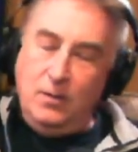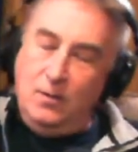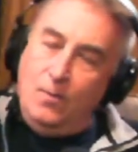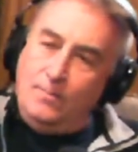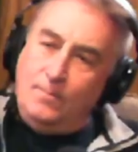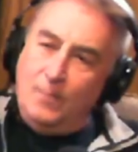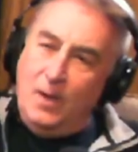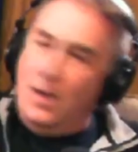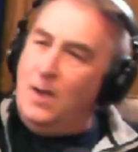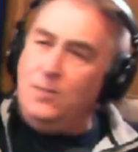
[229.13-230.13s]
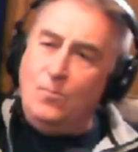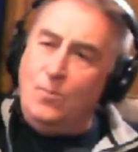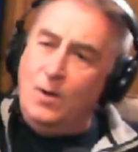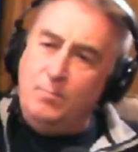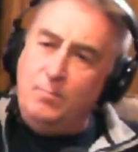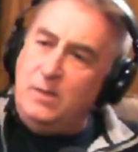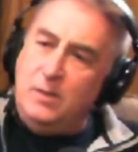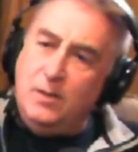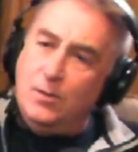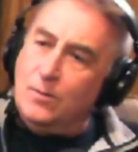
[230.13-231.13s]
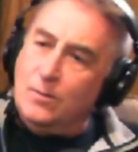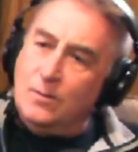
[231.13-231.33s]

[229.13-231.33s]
you know, I don't want to be here.